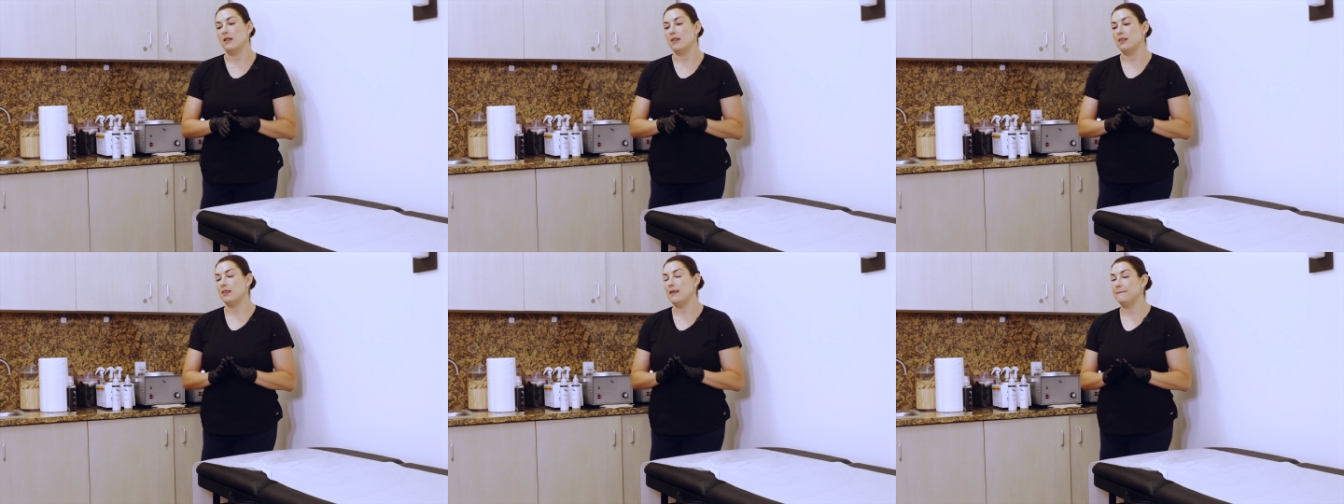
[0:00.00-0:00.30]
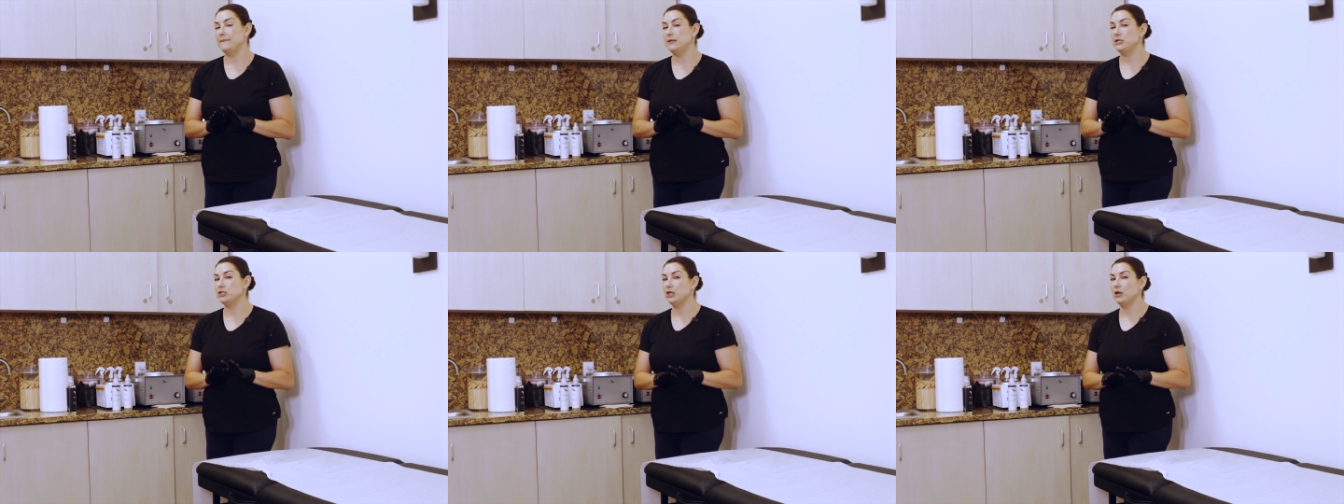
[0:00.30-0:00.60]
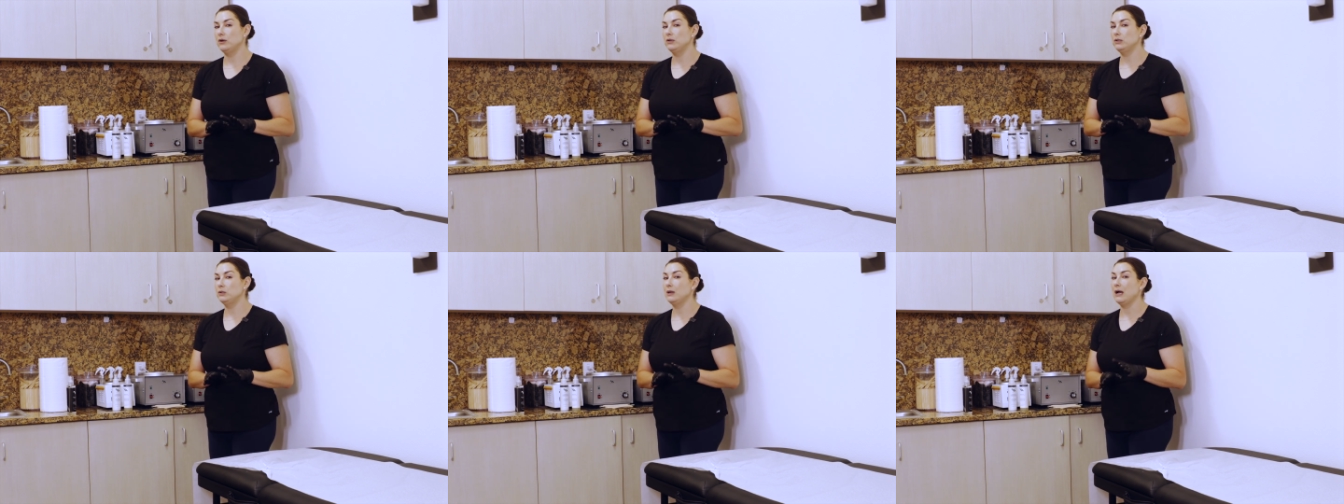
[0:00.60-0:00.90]
Let me
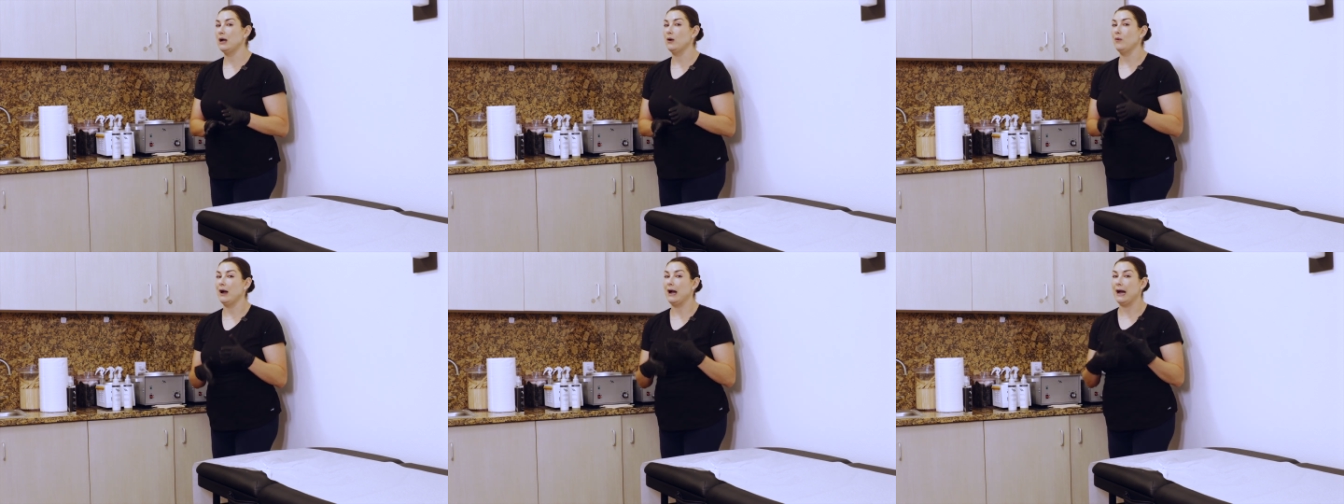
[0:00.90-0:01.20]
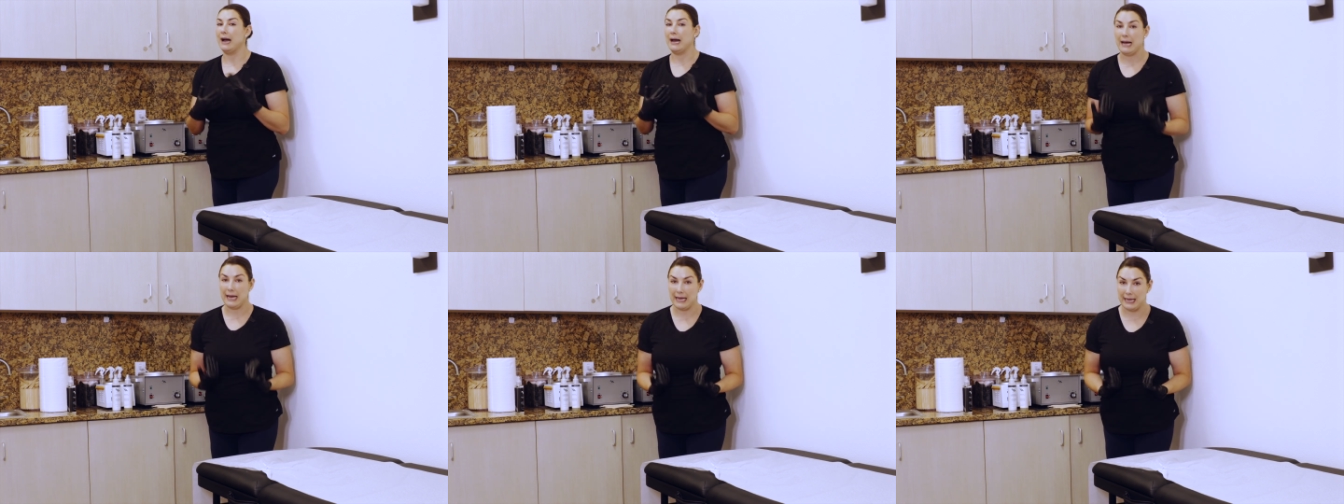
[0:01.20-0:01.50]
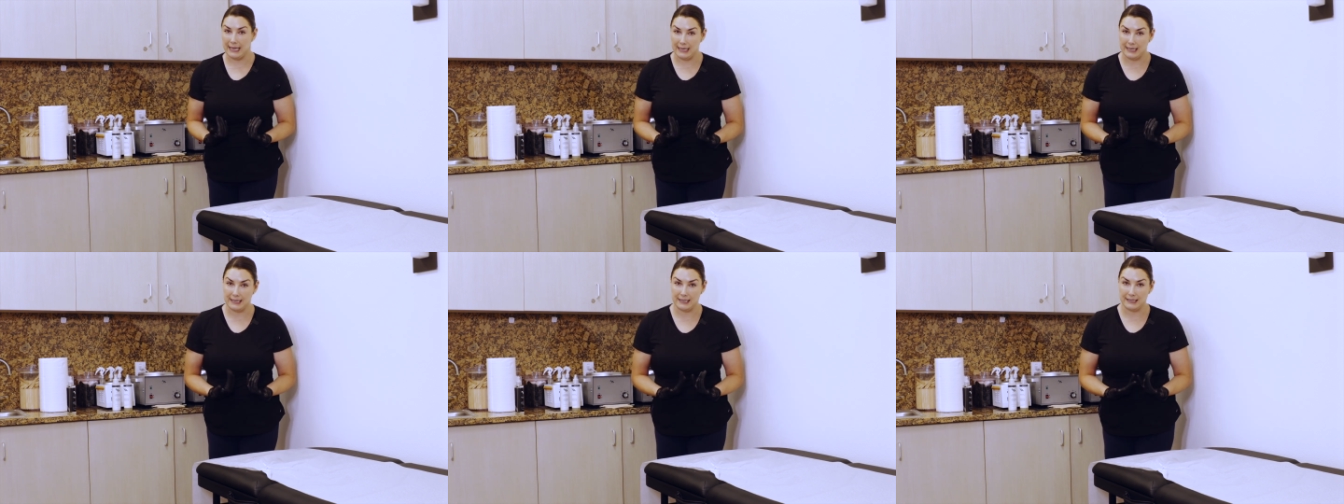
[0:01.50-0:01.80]
show you how
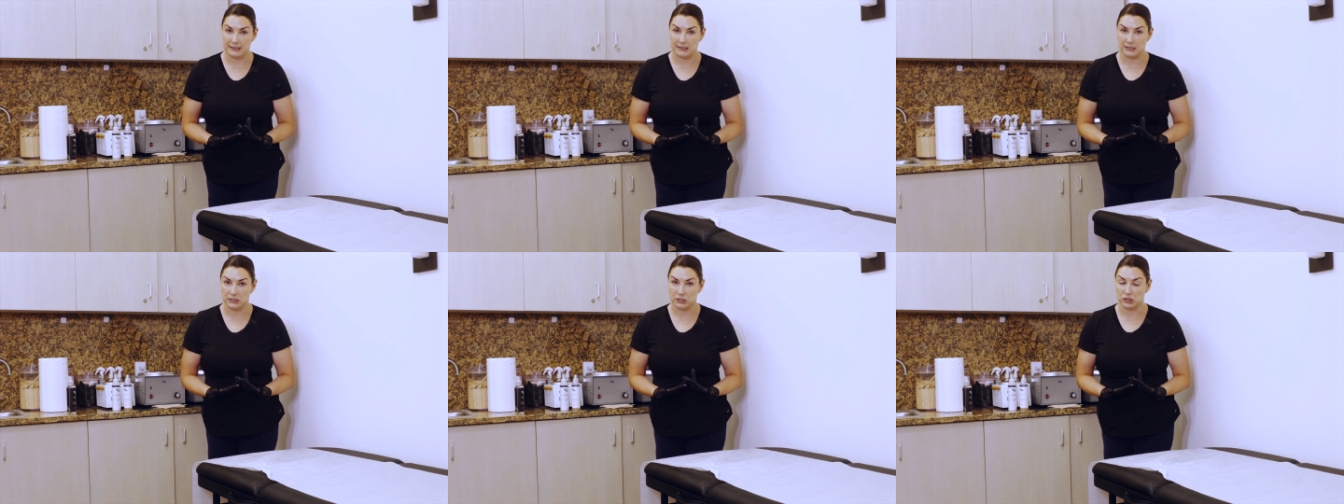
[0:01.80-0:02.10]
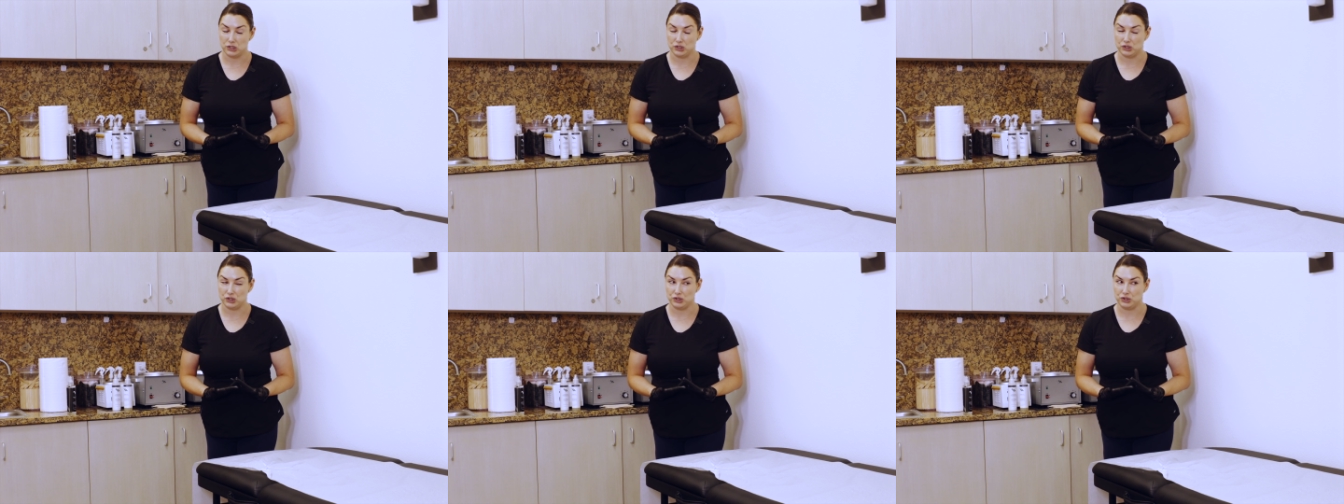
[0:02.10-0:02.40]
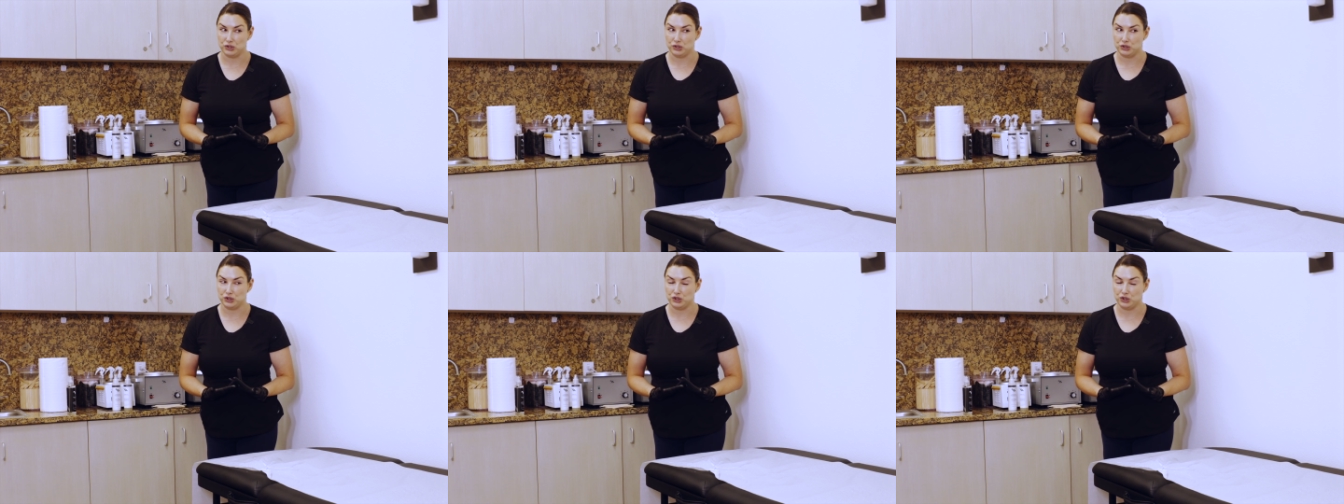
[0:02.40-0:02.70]
I
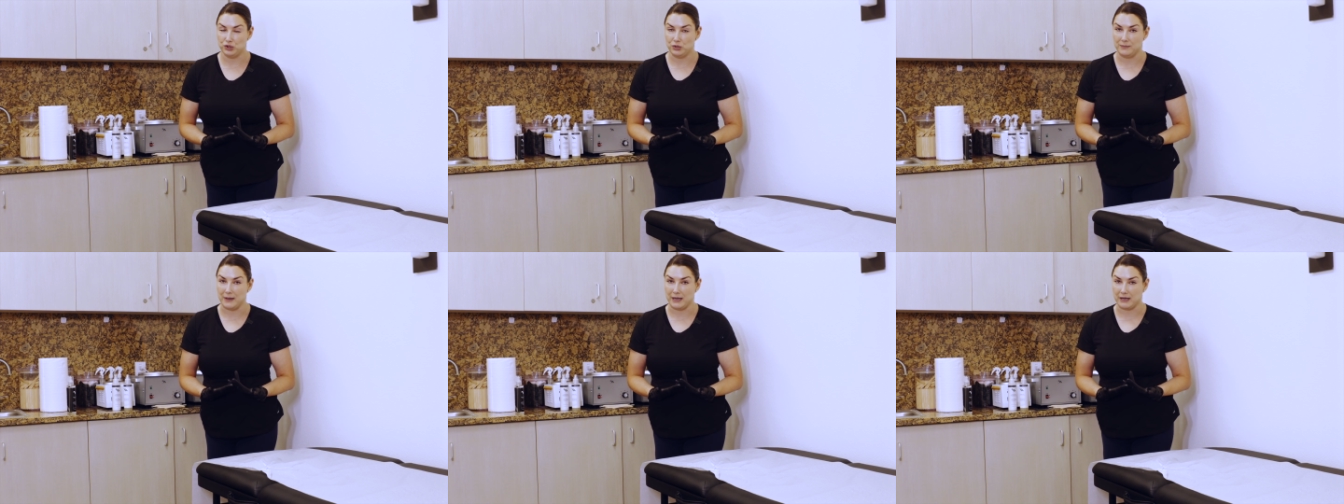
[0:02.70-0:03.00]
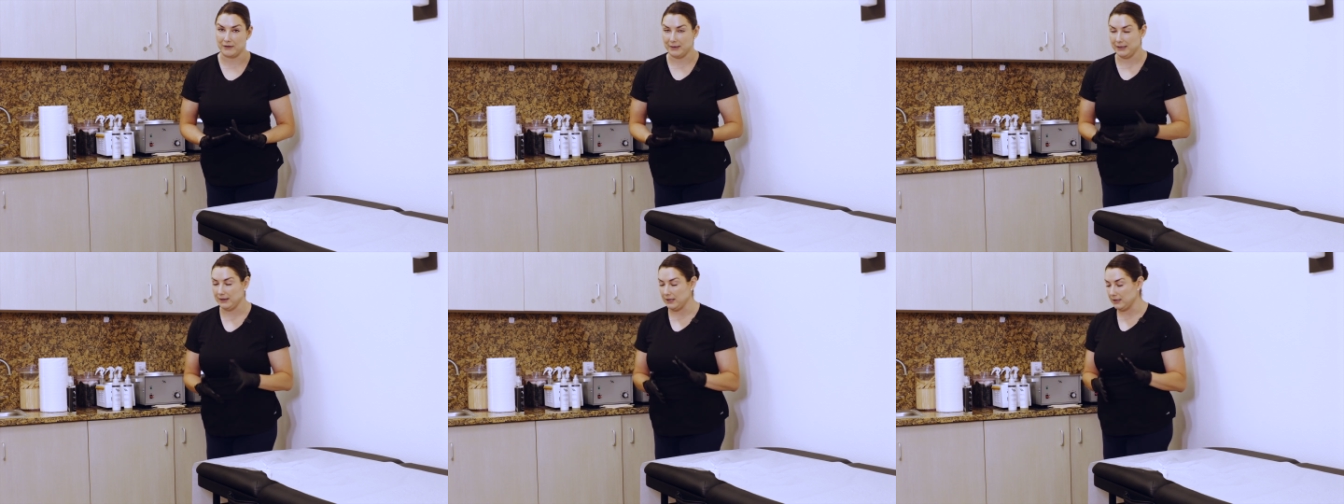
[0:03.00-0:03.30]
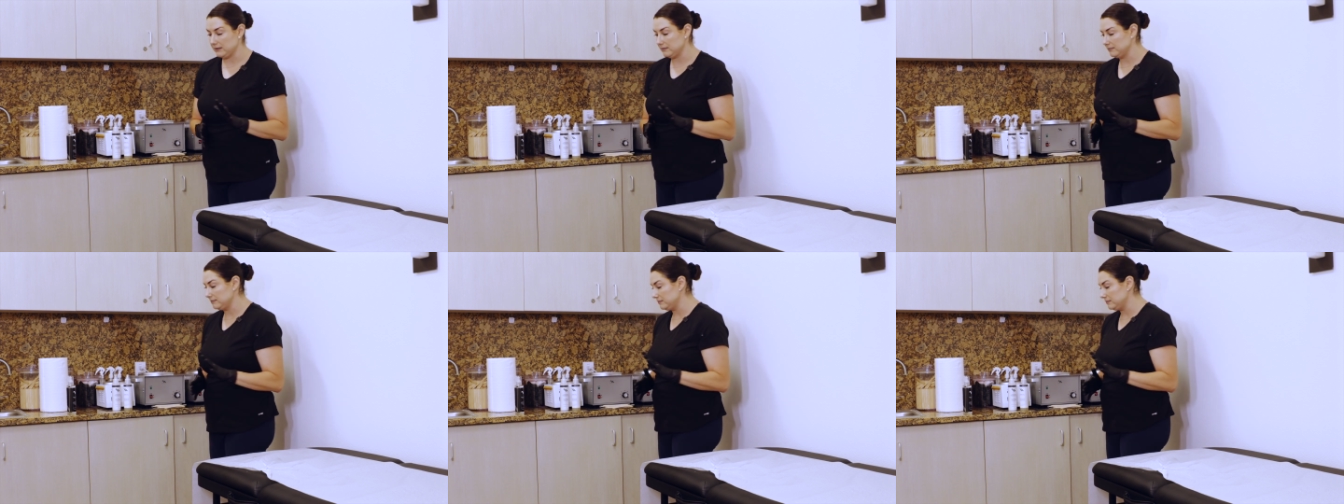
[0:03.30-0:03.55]
do the back of my leg.